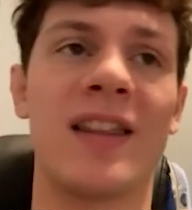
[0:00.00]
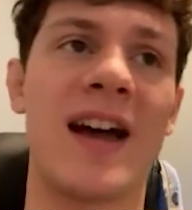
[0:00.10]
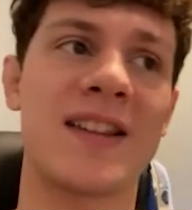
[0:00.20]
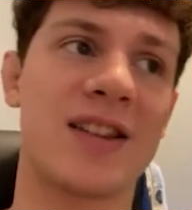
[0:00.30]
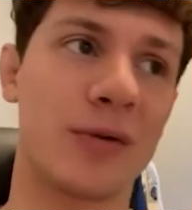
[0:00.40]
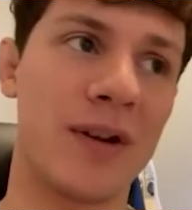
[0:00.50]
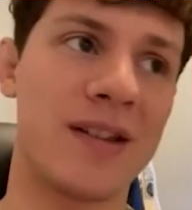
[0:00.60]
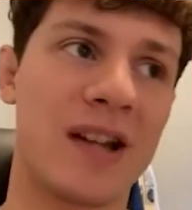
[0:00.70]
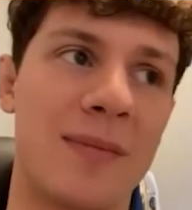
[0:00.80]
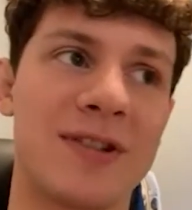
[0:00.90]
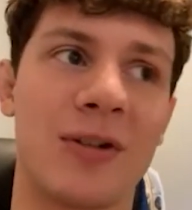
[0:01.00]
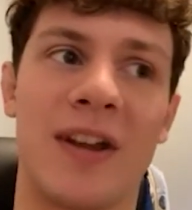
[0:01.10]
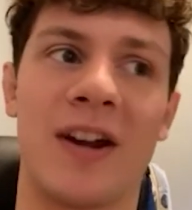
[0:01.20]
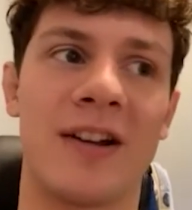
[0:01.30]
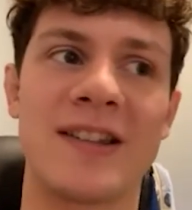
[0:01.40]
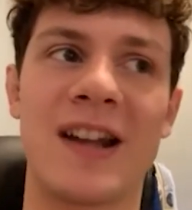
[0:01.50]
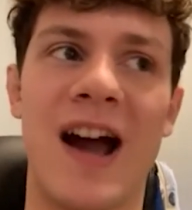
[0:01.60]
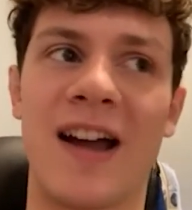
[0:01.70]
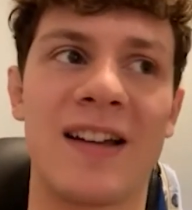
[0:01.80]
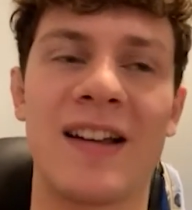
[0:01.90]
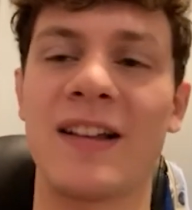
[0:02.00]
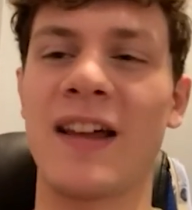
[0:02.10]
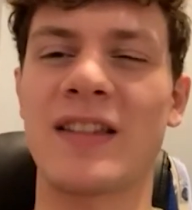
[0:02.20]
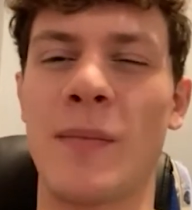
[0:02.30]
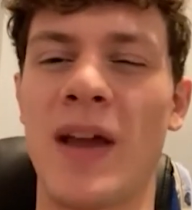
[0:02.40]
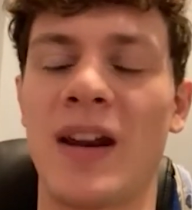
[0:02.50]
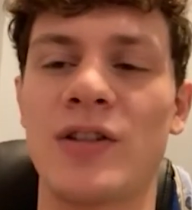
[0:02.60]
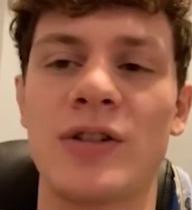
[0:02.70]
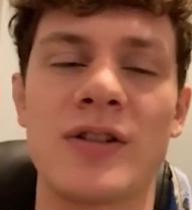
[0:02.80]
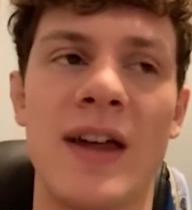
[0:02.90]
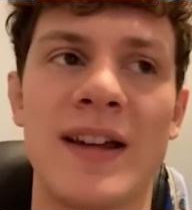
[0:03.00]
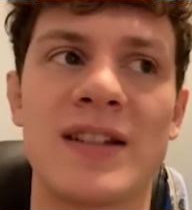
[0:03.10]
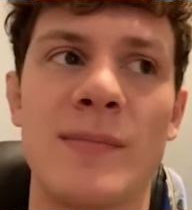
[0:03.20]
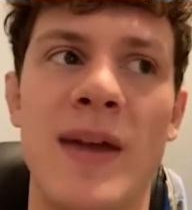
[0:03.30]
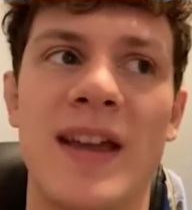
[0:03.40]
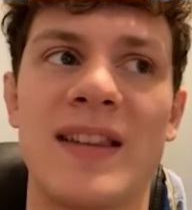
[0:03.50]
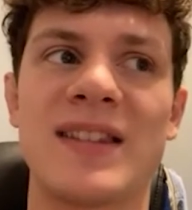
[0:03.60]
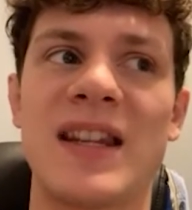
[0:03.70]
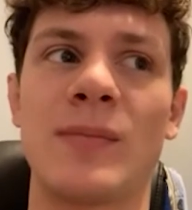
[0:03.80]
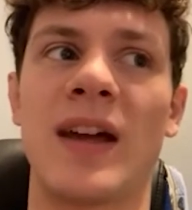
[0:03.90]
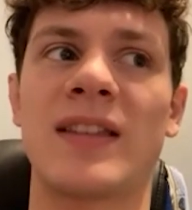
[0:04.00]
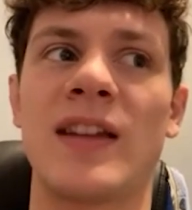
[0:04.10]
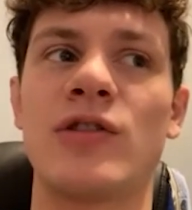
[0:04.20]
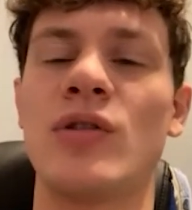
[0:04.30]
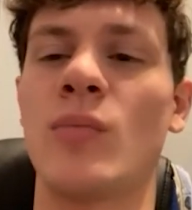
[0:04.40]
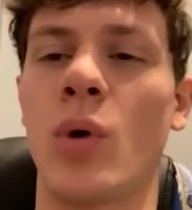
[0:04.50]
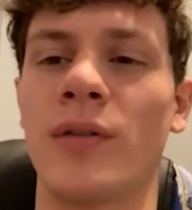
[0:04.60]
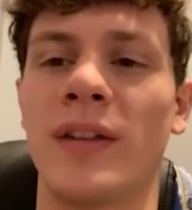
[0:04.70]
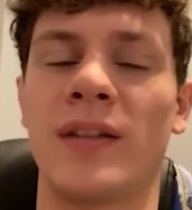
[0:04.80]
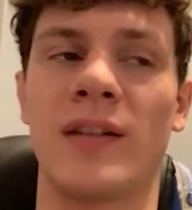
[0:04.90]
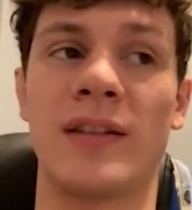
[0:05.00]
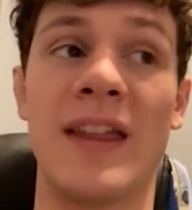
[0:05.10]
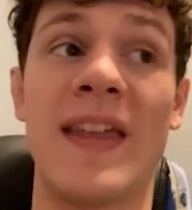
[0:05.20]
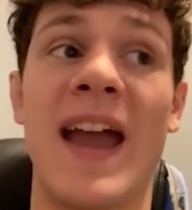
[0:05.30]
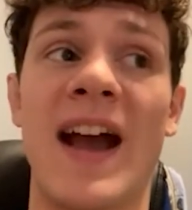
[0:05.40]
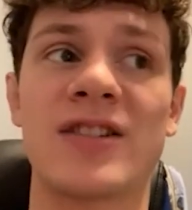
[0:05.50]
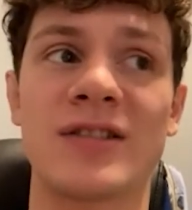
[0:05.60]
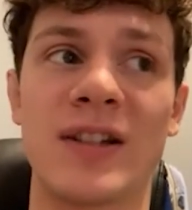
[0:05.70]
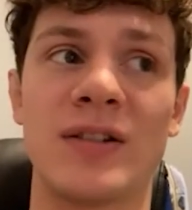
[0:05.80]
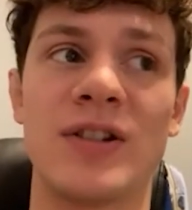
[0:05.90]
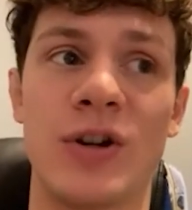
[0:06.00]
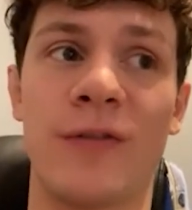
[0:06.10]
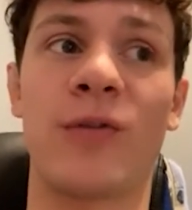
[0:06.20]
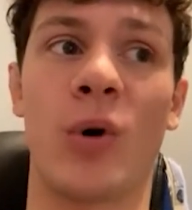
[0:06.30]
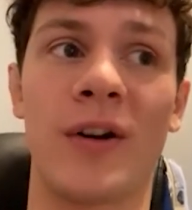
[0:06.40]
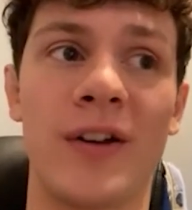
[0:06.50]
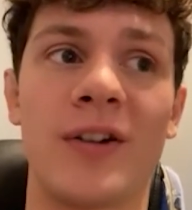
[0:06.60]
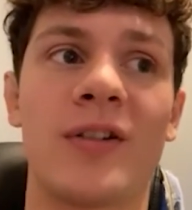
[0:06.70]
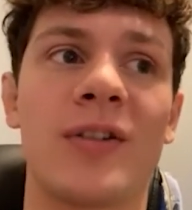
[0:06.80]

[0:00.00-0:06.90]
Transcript: That's the reason I'm still here. It's not like the managers like to make it seem like they do more than, than they actually do for you.